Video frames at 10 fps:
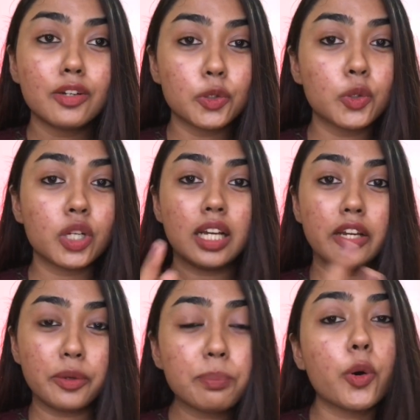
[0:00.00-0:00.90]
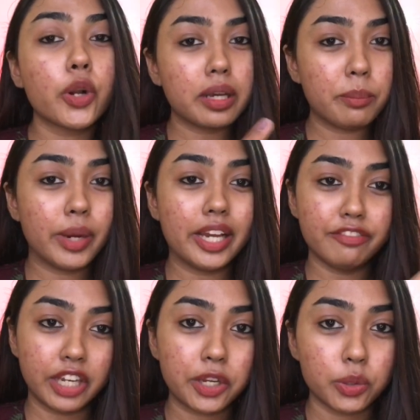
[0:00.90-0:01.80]
to report my
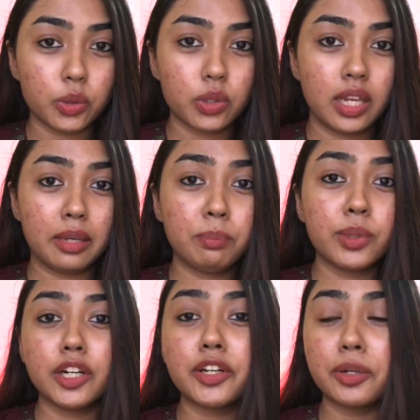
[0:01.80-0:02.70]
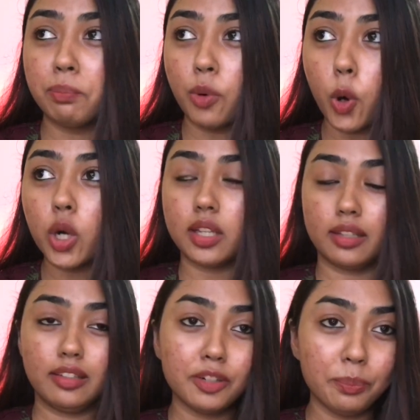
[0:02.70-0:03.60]
video, like per report
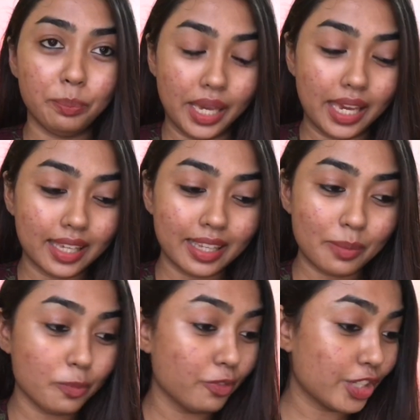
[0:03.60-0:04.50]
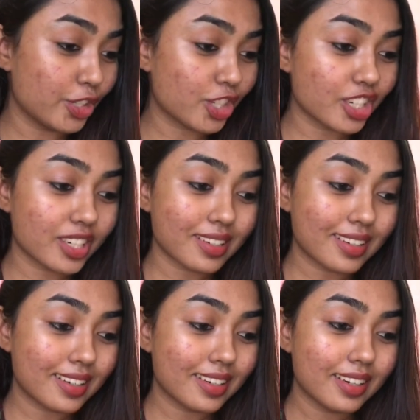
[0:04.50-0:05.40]
they were paying them, which
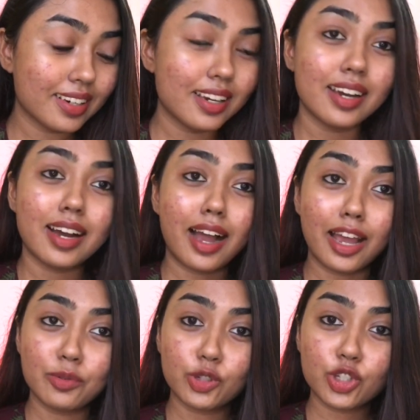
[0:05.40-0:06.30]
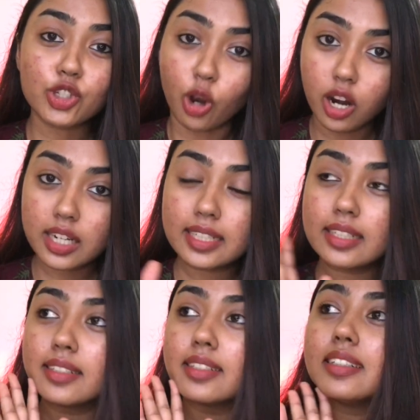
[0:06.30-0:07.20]
I was shocked.